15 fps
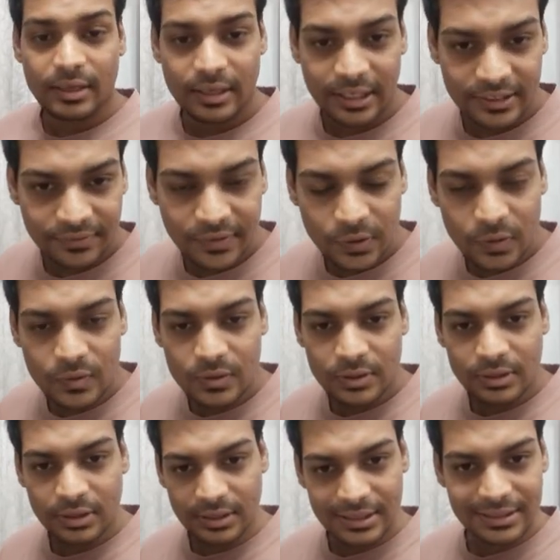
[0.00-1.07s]
as we know,
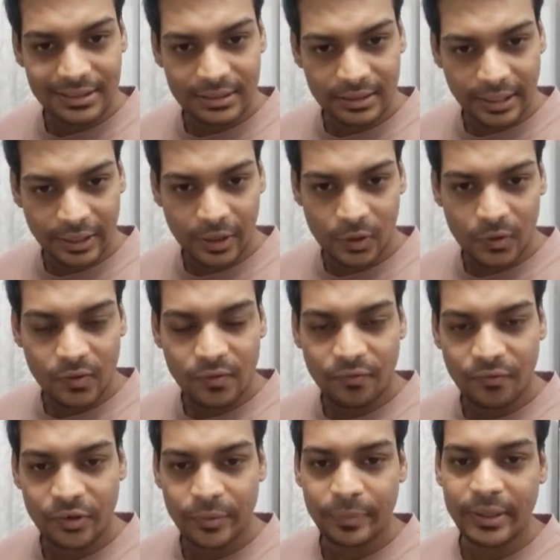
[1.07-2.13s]
this arrow
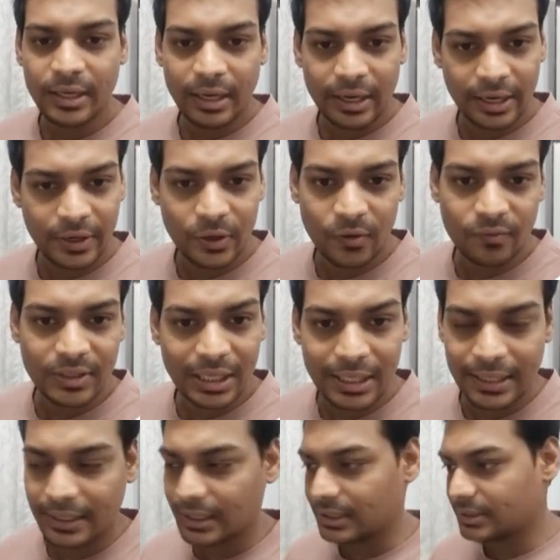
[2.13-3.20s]
would be head of the
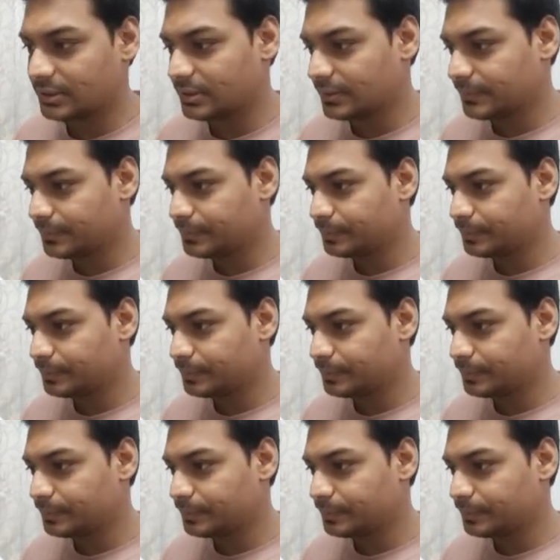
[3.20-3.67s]
linked list.